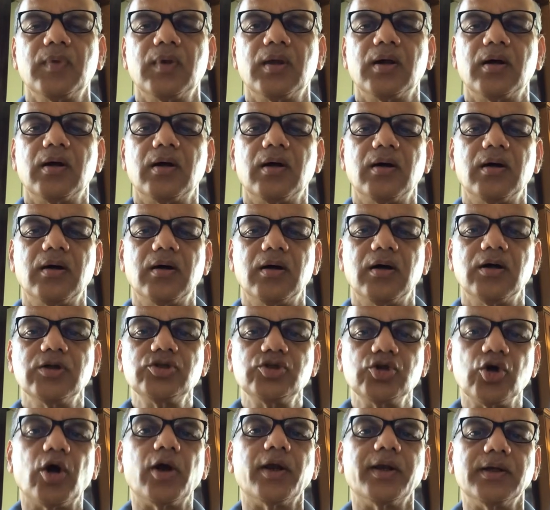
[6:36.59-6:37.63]
a
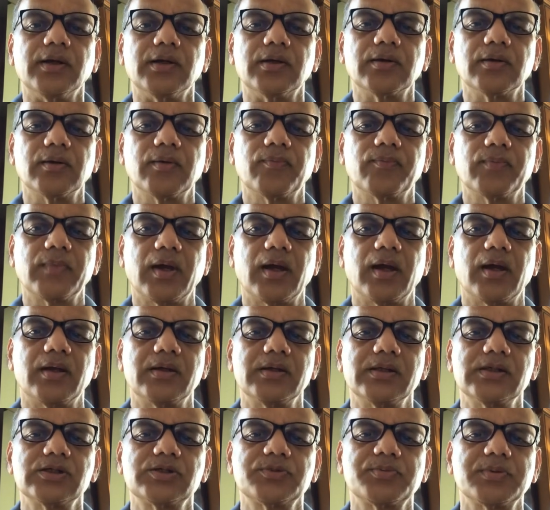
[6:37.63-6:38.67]
joint,
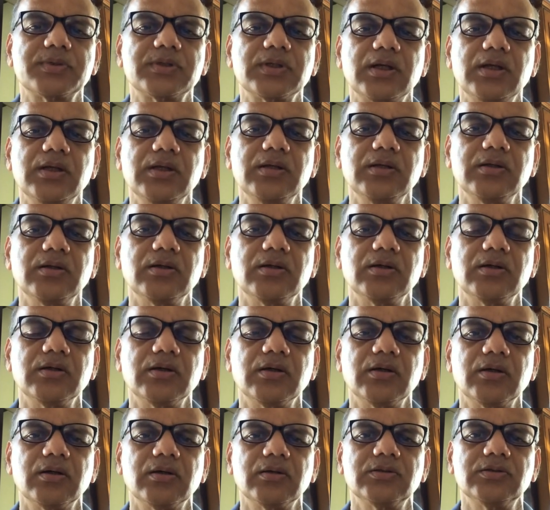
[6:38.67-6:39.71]
and especially
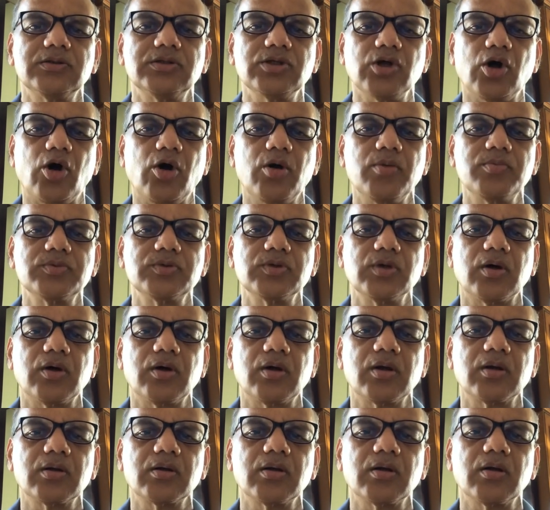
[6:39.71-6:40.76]
the jobs
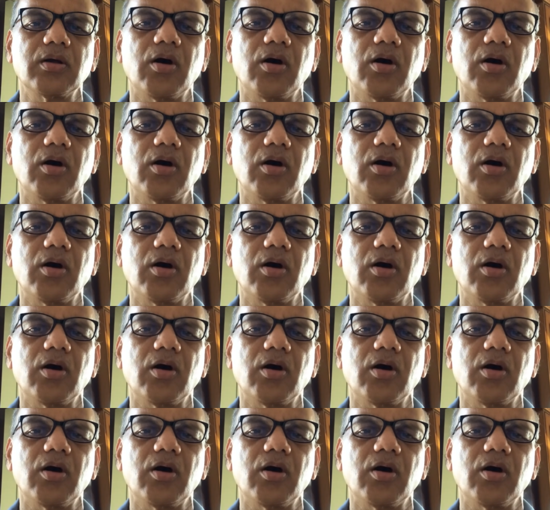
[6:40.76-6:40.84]
or